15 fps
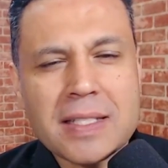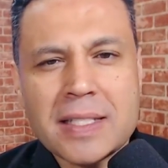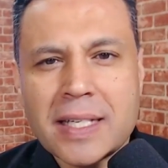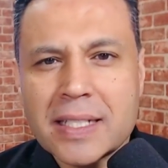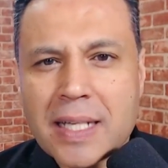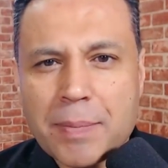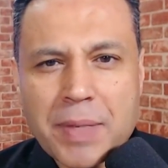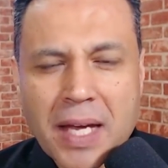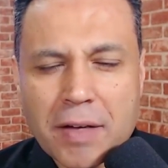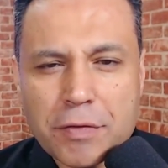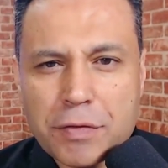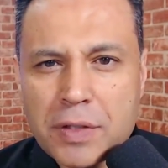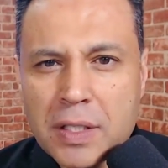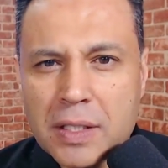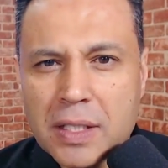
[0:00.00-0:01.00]
What have
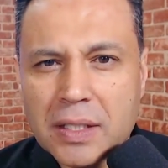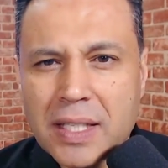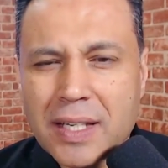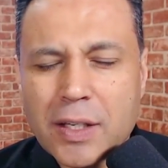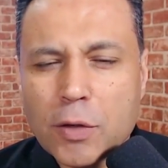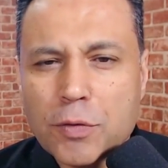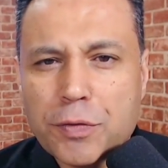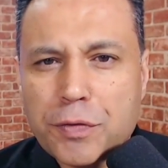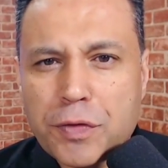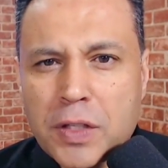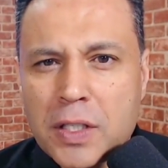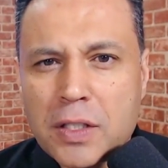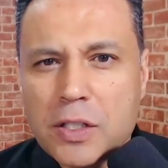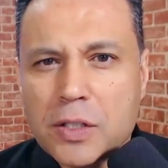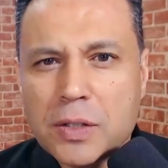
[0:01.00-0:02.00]
I done with my
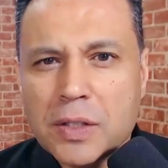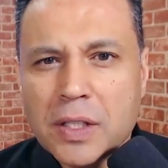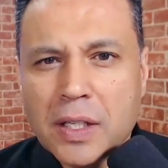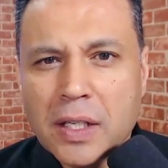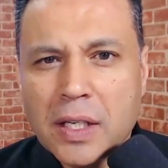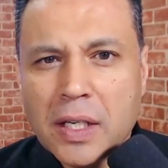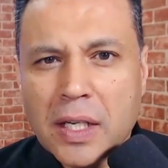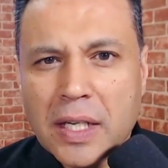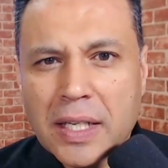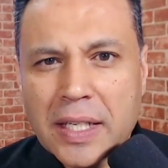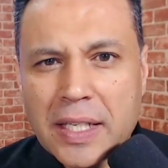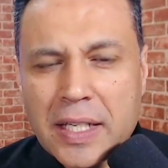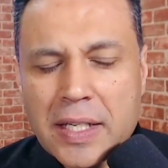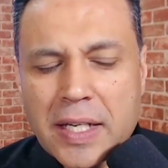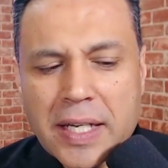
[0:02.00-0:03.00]
life?
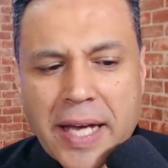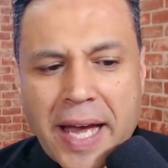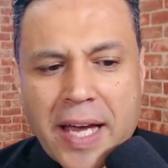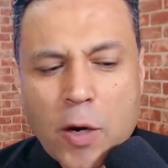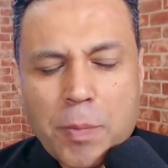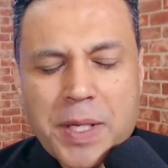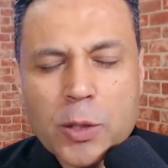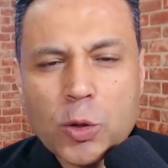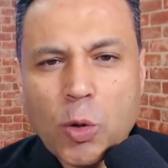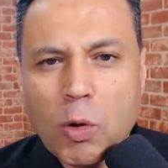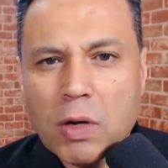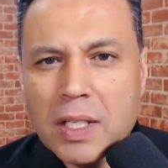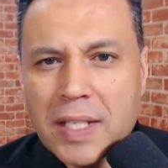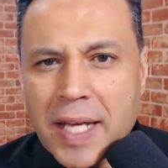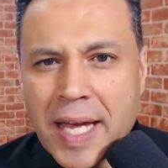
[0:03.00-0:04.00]
Who did I